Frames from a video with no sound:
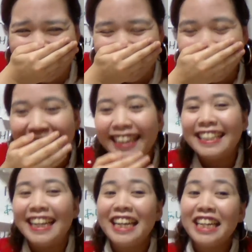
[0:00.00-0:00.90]

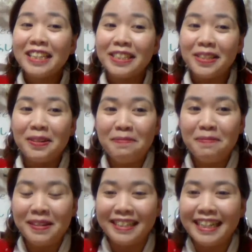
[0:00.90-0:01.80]
Thank you so
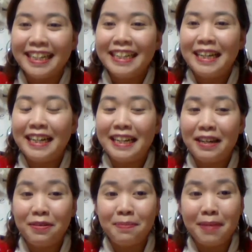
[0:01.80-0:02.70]
much,
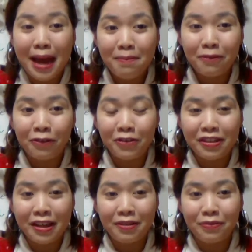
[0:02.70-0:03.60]
ma'am, for
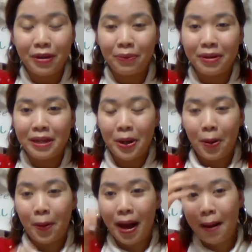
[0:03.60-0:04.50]
that very, you
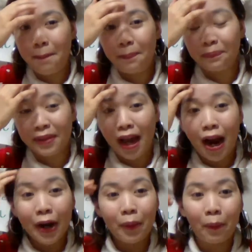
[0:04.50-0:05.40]
know,
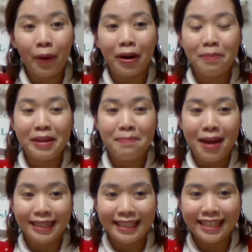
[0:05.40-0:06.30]
heartwarming
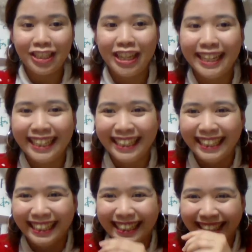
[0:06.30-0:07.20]
message.
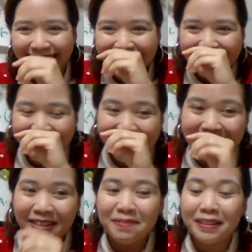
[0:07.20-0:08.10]
Thank
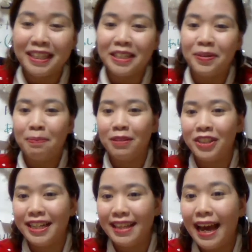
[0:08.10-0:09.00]
you so much. I do
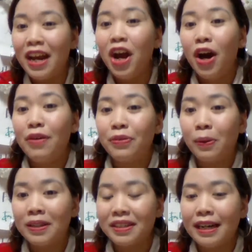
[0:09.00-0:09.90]
appreciate that.
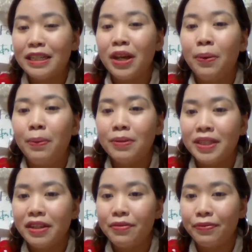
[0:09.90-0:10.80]
Of course, guys,
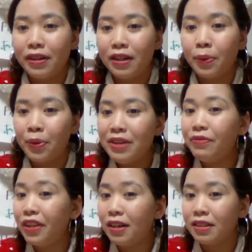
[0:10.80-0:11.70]
Rosalie
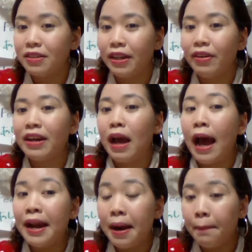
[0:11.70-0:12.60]
Green Vlogs is there, and
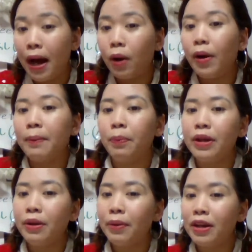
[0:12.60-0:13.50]
Anna Bago and
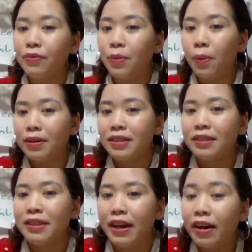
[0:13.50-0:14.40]
Pretty Rain, of course,
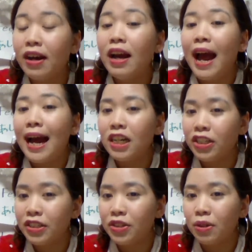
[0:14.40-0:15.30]
is there.
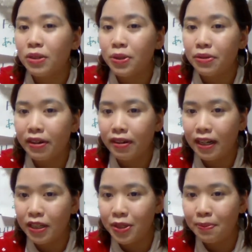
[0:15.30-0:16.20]
Ashes is also there,
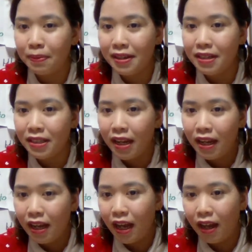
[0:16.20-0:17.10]
guys. So please,
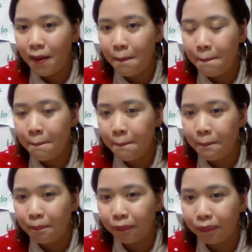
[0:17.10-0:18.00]

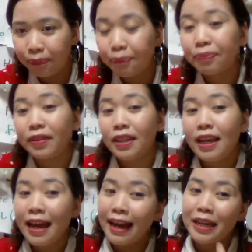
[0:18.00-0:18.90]
you
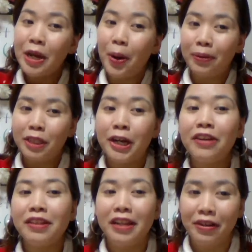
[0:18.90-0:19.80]
know,
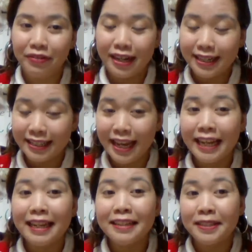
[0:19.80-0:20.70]
share the love, guys.
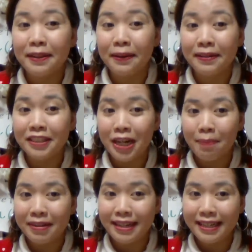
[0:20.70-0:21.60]
And let's learn
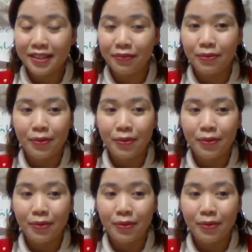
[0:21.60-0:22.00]
Japanese, of